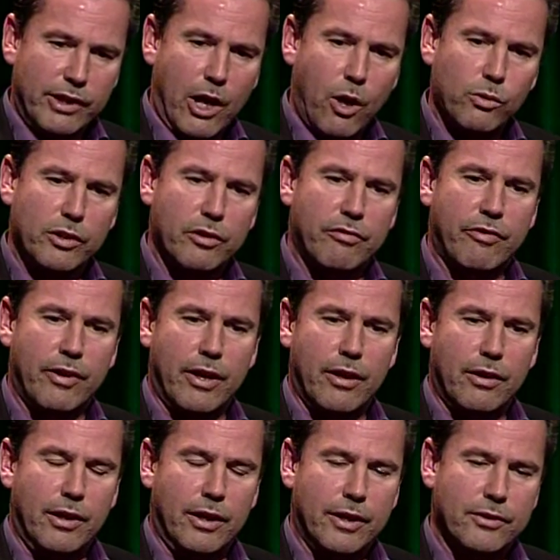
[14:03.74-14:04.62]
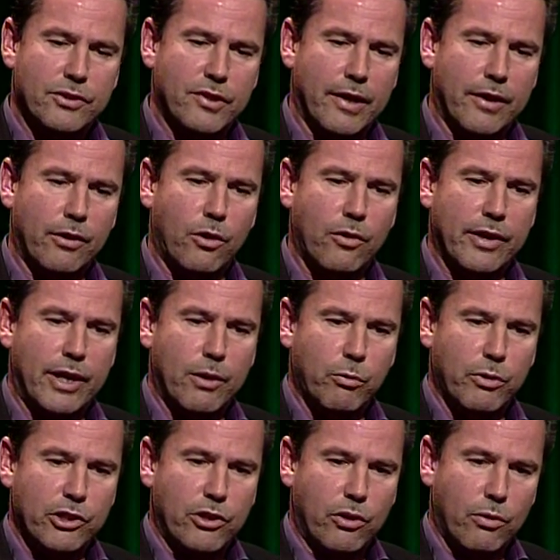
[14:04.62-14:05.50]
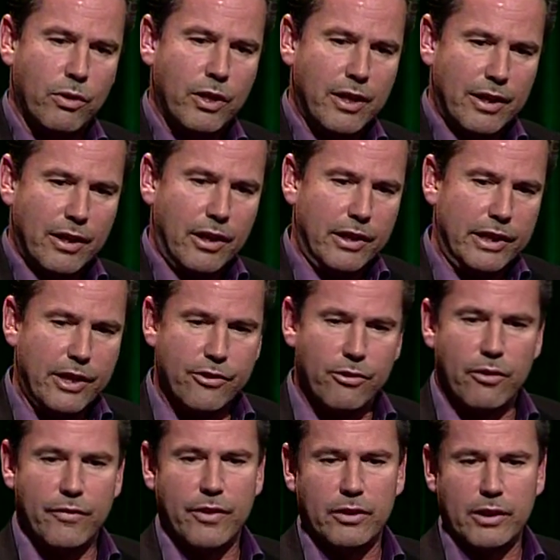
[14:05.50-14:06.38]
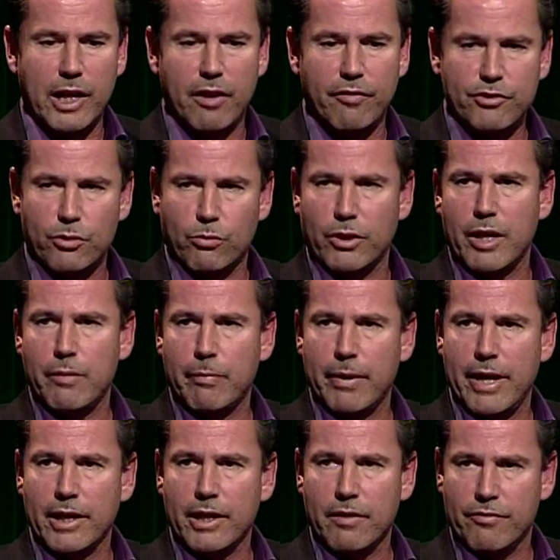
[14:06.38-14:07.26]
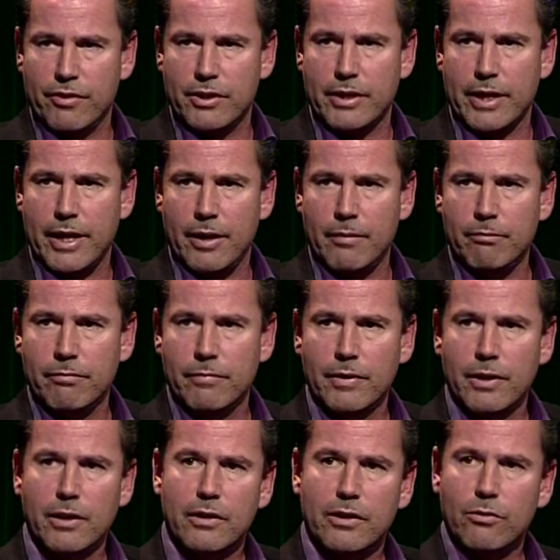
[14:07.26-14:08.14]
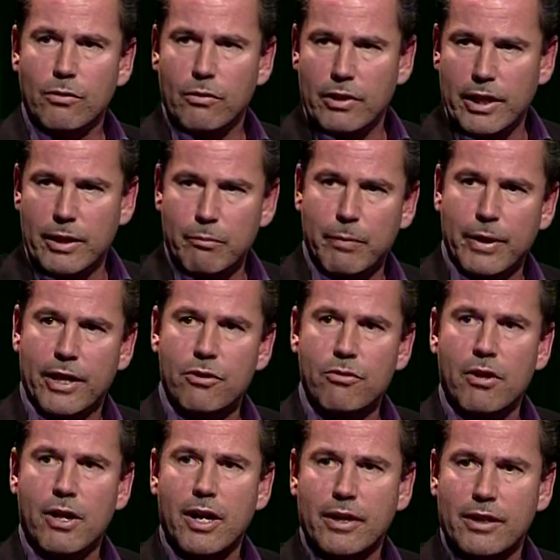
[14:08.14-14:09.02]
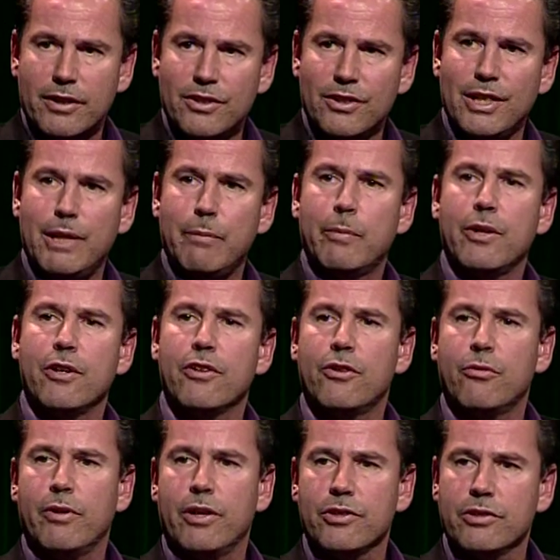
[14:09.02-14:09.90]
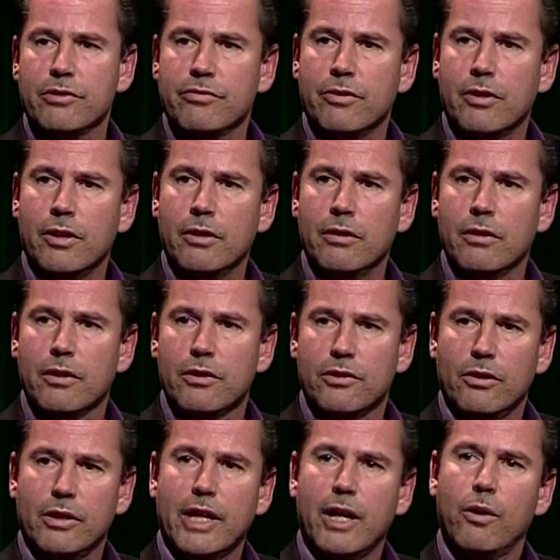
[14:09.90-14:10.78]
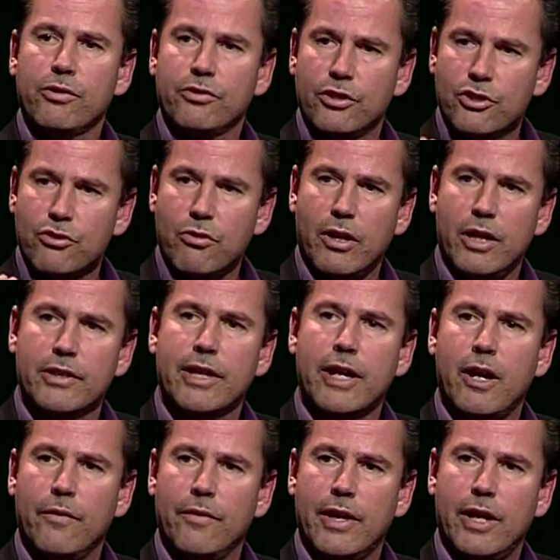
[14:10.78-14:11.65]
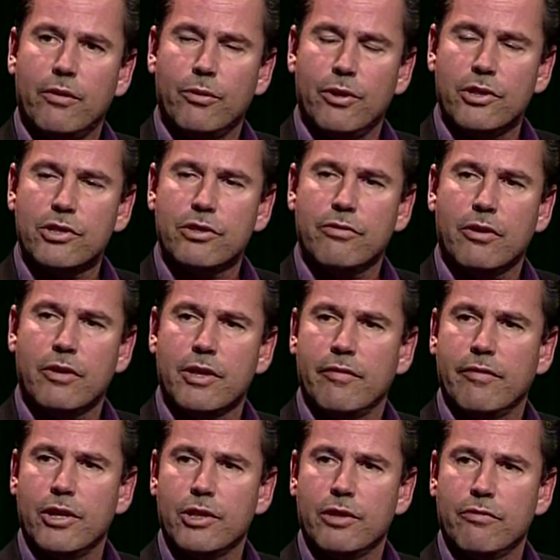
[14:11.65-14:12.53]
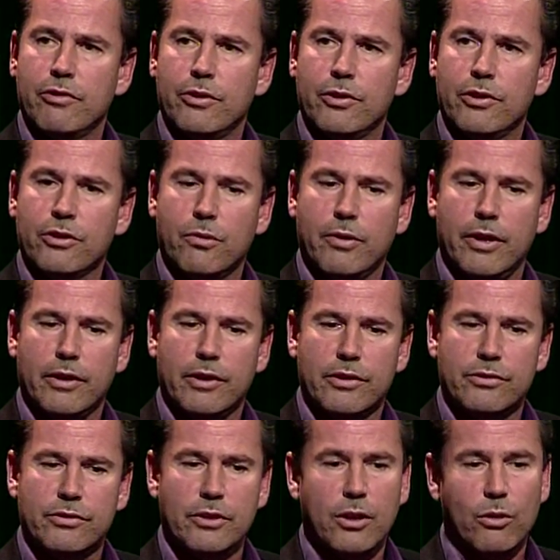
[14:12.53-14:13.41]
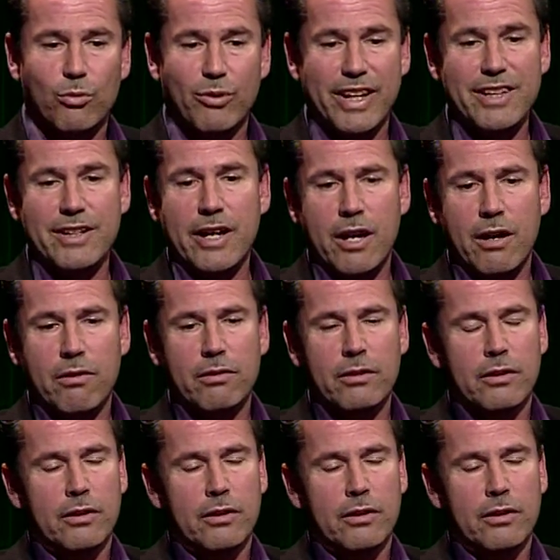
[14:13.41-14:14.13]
outlet tunnel that would go either on the left or right bank of the dam, in bedrock, deep into the reservoir, to allow us to draw down that reservoir in the event of an earthquake. Because right now,